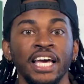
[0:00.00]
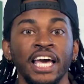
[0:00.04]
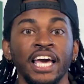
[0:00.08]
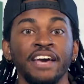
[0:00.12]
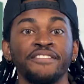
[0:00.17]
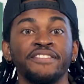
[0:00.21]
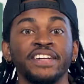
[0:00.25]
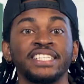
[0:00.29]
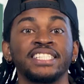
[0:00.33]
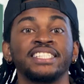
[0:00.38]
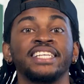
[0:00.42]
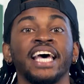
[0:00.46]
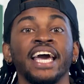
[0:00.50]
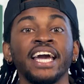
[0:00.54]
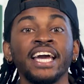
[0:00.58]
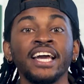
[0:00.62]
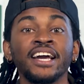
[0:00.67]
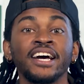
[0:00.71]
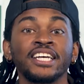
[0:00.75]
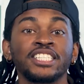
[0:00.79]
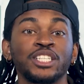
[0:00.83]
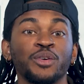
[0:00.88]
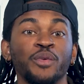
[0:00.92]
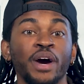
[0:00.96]
If it's
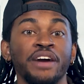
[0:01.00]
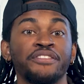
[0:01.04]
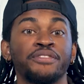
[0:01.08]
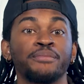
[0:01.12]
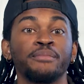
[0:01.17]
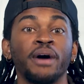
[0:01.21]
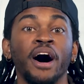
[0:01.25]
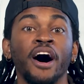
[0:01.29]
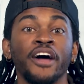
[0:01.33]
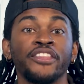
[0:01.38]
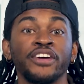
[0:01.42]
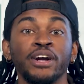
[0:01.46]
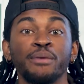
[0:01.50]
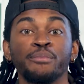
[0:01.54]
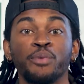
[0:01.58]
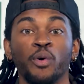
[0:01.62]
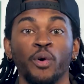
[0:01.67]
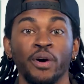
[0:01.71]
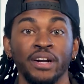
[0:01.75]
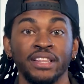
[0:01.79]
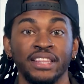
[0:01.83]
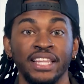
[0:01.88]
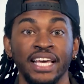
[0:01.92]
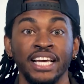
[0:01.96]
taking us away from other
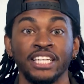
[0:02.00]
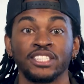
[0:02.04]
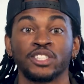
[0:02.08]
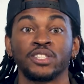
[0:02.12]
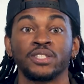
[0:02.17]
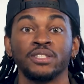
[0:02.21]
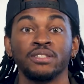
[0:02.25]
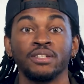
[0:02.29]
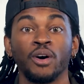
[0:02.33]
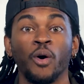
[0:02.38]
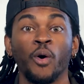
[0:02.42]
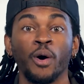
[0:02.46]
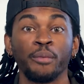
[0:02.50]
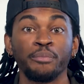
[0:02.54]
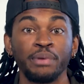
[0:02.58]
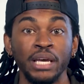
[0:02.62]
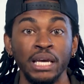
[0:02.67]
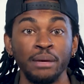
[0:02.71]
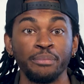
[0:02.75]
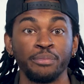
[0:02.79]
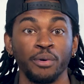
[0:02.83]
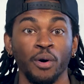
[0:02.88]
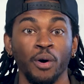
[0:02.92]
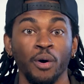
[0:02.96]
important things or
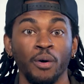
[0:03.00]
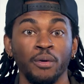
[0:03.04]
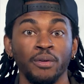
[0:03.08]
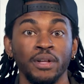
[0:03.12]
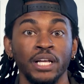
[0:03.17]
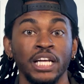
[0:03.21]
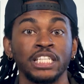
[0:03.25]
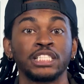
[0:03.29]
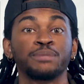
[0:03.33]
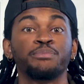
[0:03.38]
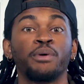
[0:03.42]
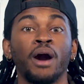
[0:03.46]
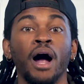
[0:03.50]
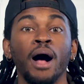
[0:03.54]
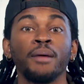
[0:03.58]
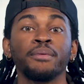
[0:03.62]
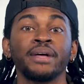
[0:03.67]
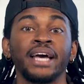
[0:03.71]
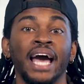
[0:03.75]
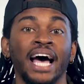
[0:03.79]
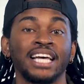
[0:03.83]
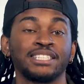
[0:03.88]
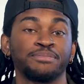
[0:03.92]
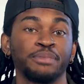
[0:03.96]
people, it
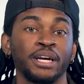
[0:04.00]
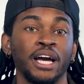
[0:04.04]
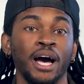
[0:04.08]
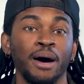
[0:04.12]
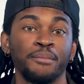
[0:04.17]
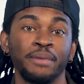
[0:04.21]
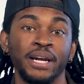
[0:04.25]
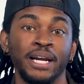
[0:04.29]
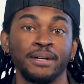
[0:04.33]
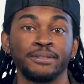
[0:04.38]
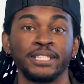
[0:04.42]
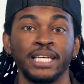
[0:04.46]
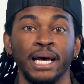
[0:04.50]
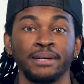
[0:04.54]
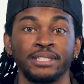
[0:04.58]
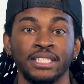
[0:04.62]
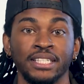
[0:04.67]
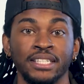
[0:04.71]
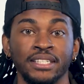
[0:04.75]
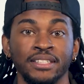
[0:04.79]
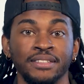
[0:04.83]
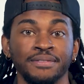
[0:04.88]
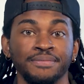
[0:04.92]
probably has become an obsession.